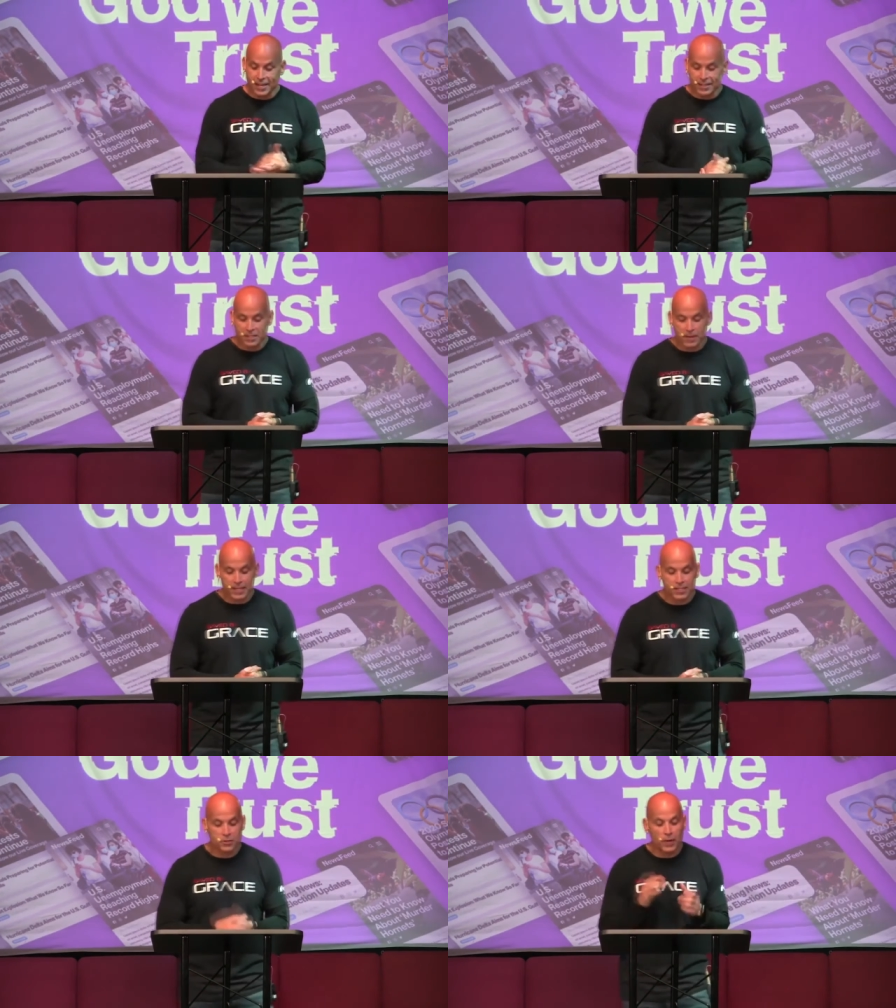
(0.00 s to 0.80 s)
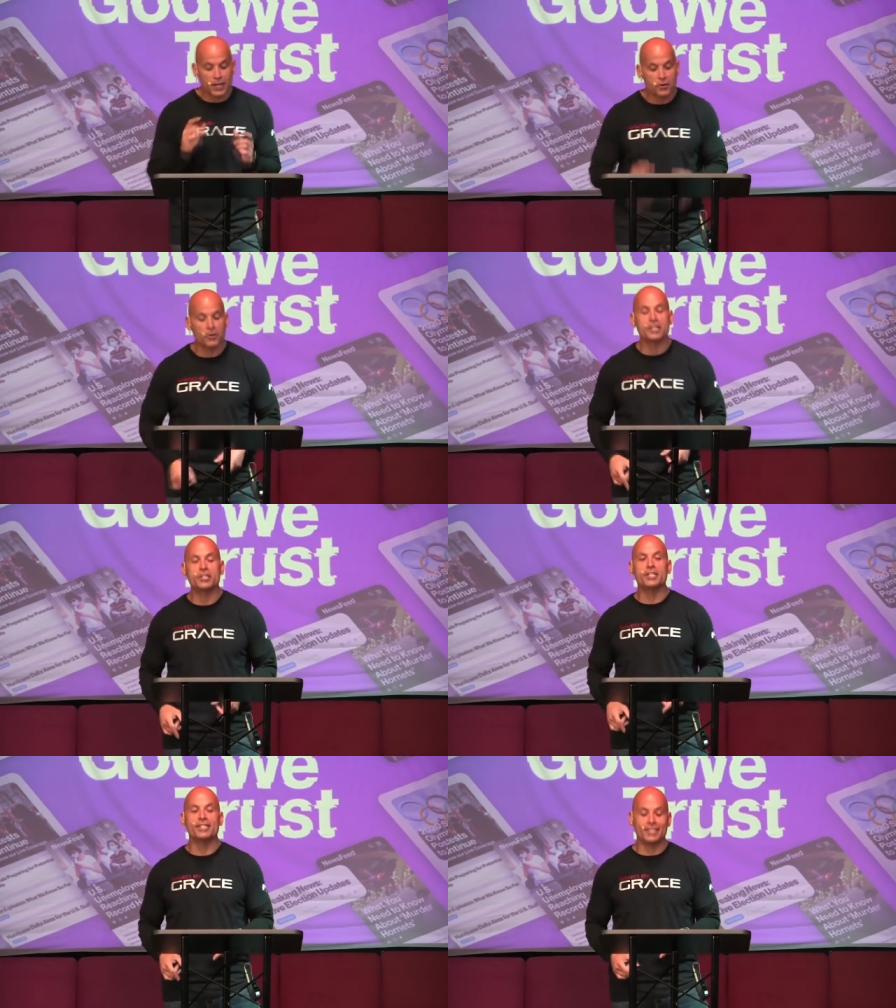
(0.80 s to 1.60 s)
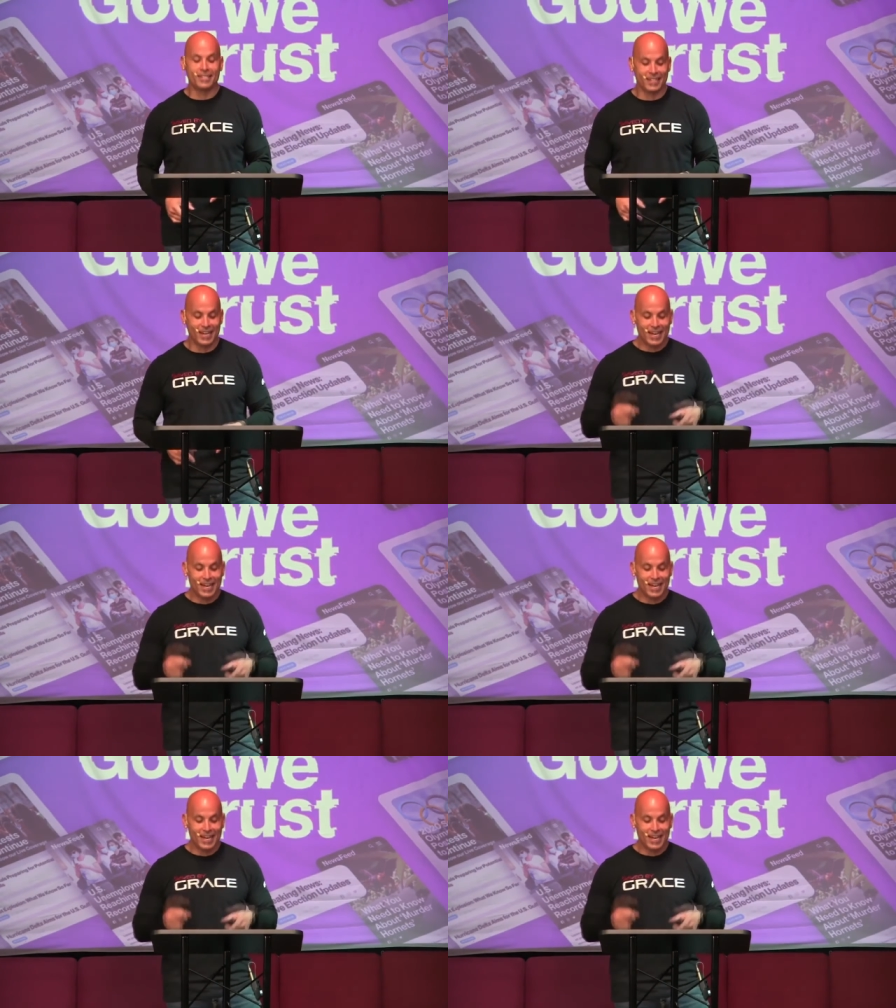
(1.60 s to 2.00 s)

this message, When Christians